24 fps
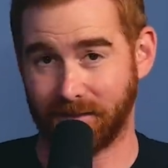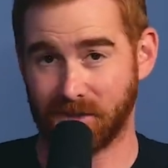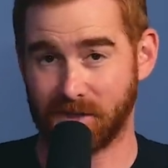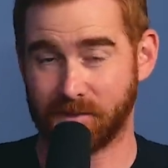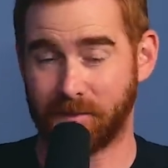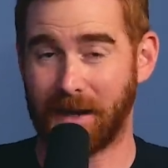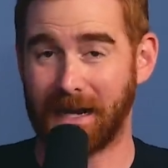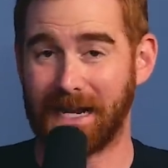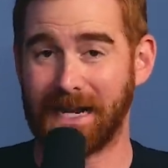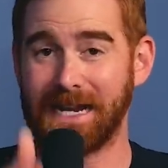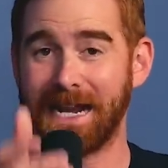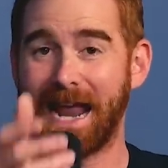You're
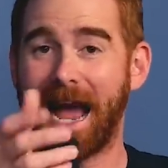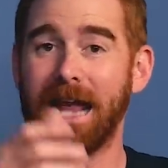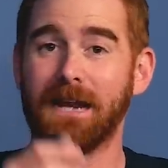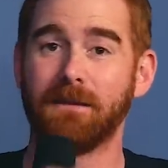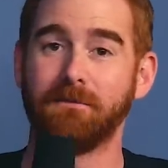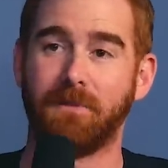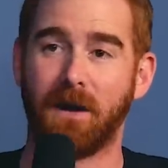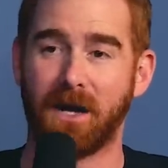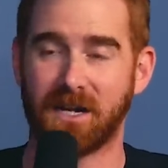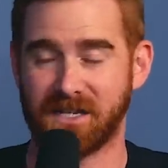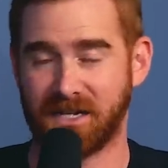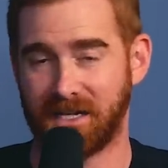spending
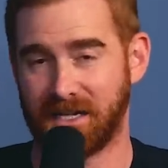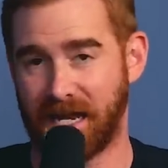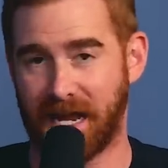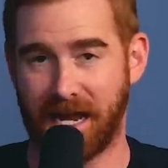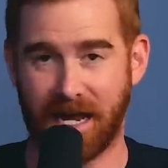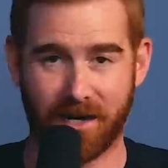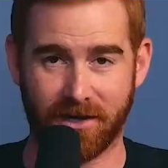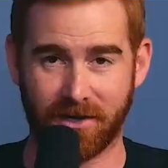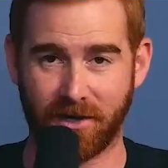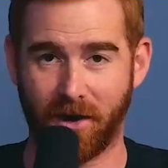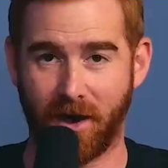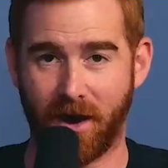$9 a
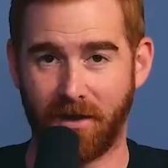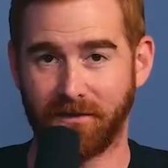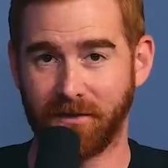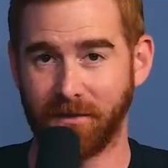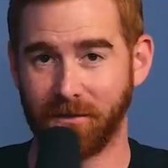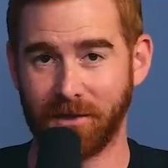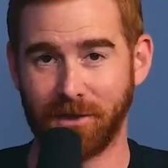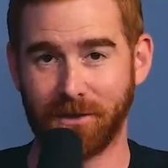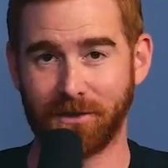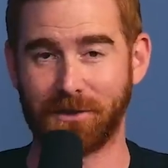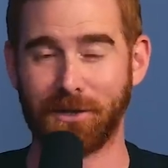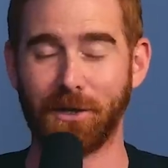day on coffee.
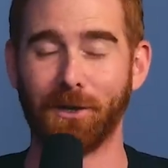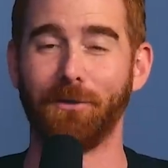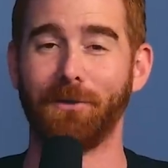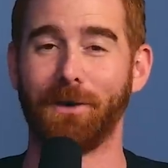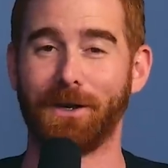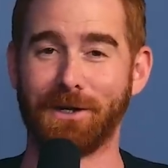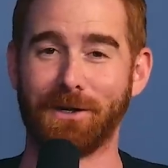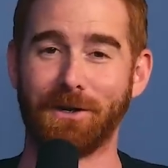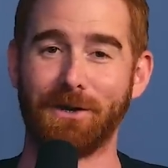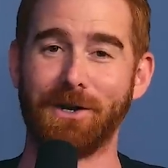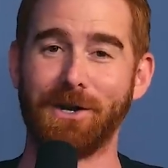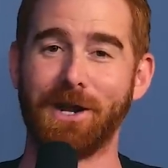What are you
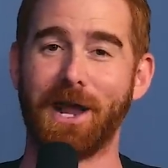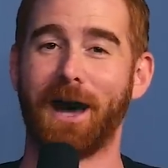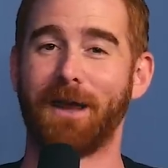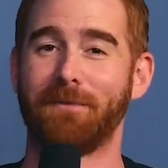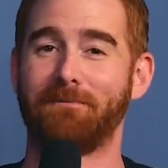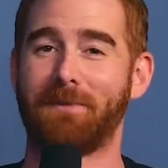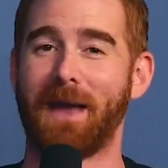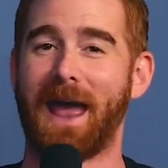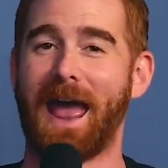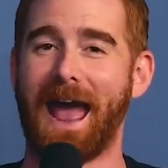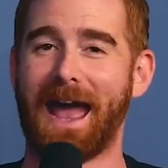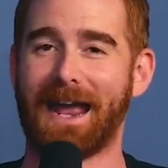doing, you
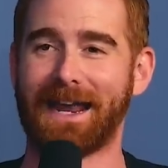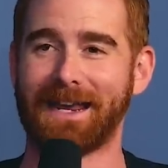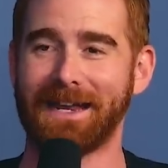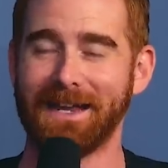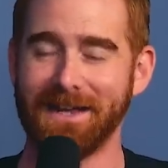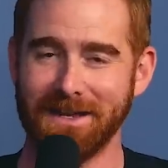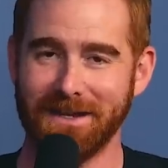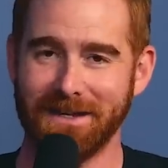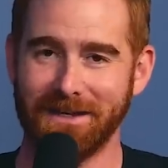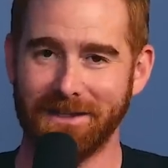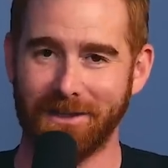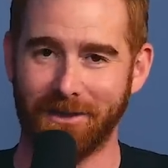nutbag?
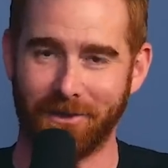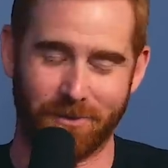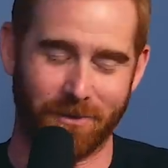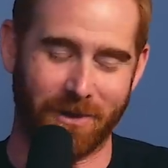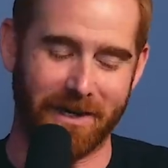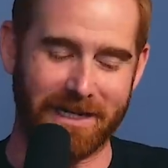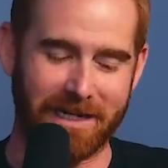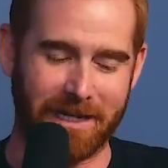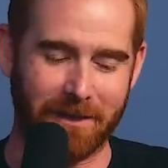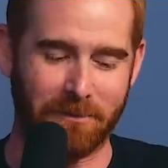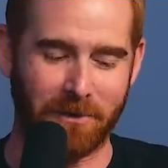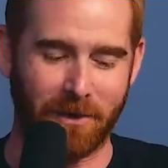Don't you
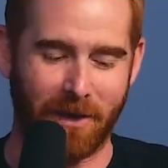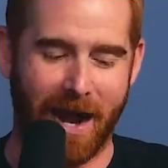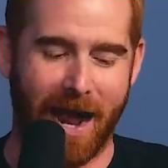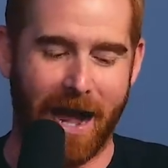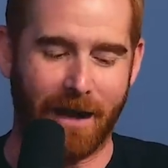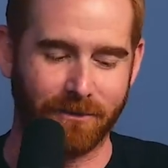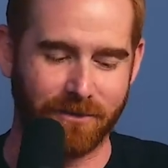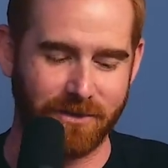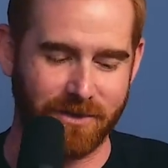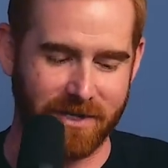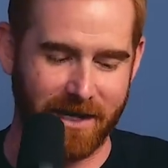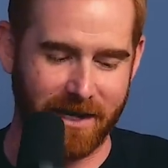want to keep your
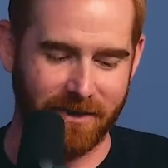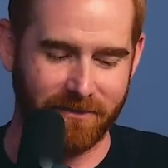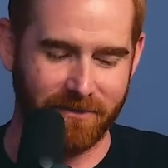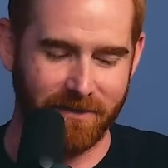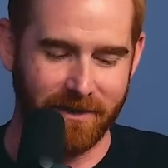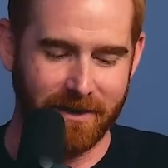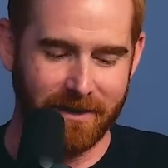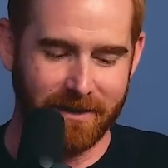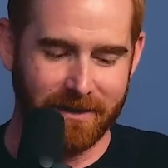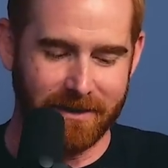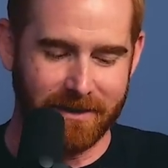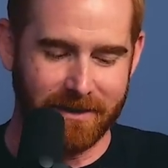house safe?